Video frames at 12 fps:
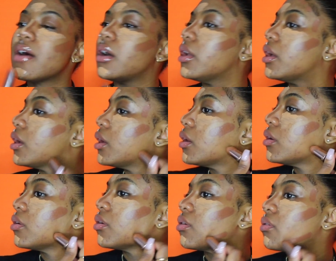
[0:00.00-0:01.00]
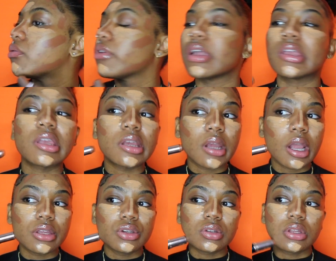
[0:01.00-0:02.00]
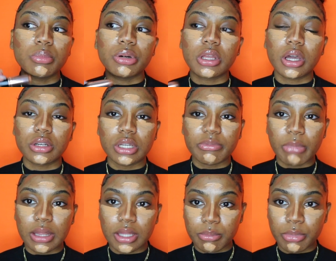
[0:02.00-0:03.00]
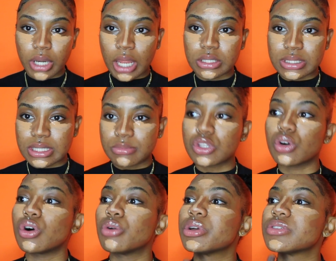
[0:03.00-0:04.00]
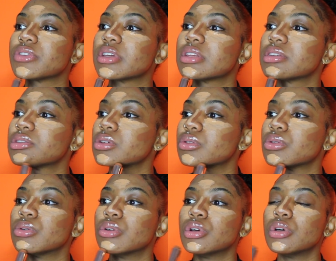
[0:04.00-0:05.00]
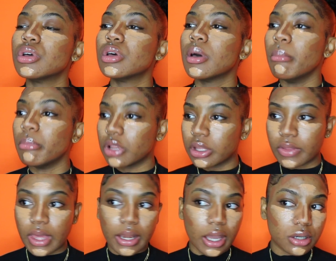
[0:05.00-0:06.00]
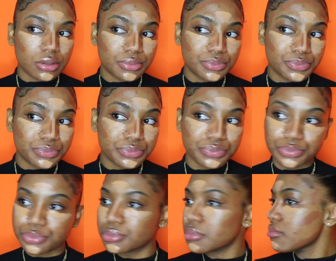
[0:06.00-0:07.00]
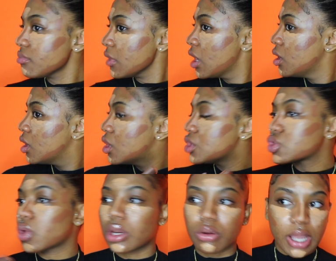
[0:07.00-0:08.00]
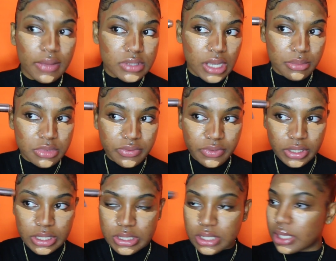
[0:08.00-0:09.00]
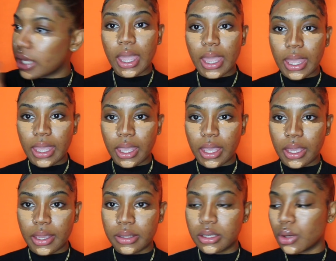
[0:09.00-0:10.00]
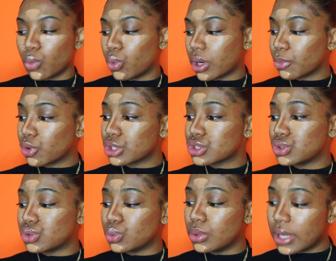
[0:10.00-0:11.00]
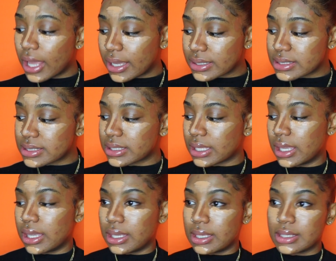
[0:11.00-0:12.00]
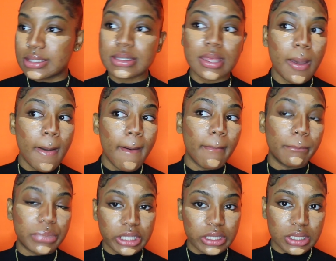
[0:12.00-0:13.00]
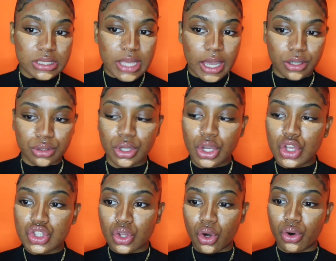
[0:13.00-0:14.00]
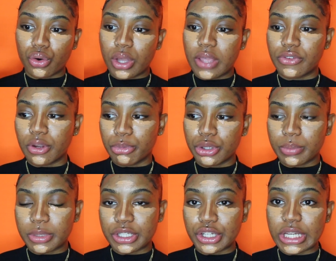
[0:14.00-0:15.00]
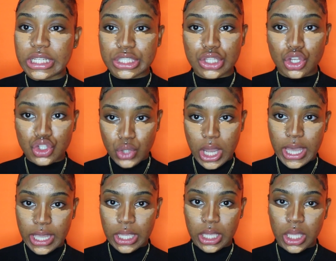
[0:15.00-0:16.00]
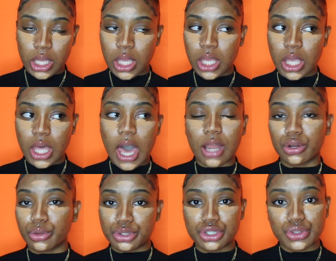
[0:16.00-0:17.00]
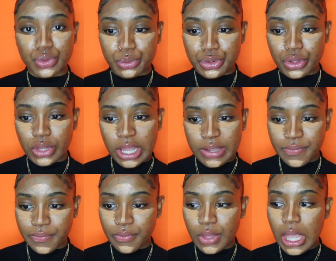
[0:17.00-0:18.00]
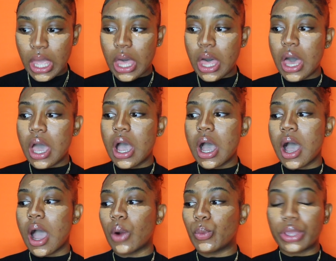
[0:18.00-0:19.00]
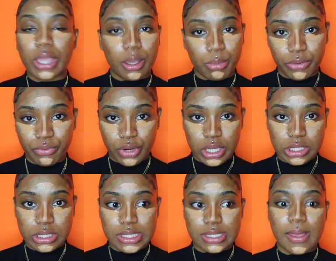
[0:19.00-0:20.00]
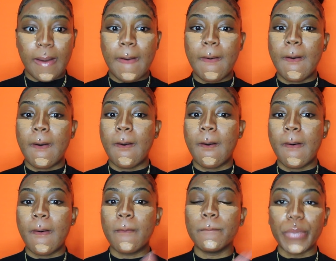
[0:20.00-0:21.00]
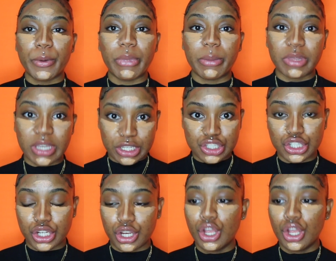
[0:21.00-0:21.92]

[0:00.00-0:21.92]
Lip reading: And right here, I usually put it underneath my lip, but I seem to always forget to blend that out. So I don't have time to forget today. And what I'm going to do next is blend this out. So if your beauty blender is dry, I don't know what you're doing with your life. We can't be friends, but maybe next year.